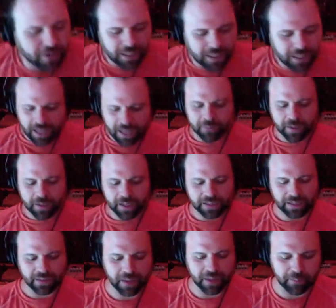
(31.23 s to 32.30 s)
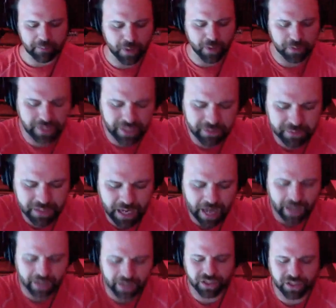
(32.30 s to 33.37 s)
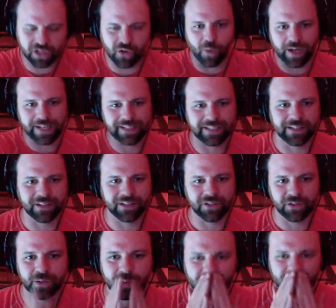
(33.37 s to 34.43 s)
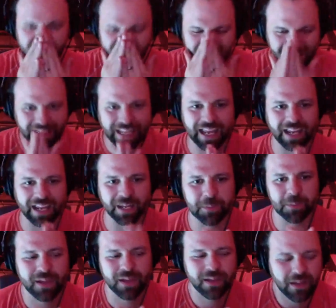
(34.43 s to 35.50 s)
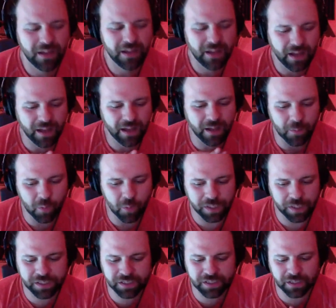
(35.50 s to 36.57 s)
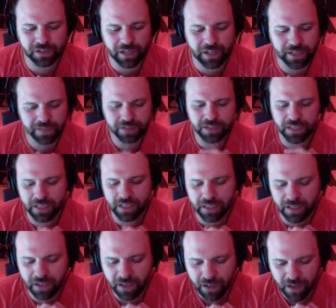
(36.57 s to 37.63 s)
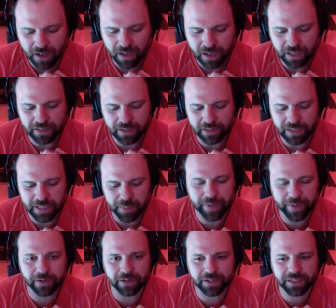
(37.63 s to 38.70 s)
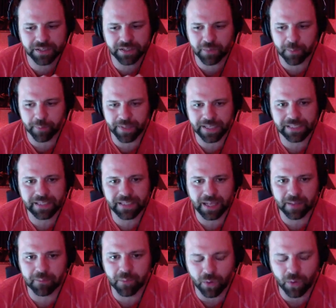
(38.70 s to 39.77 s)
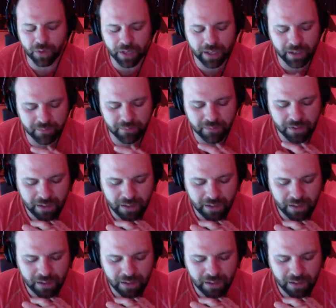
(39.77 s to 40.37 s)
game because I think both teams kind of squeaked into this game, which still has the appearance of a big-time bowl game.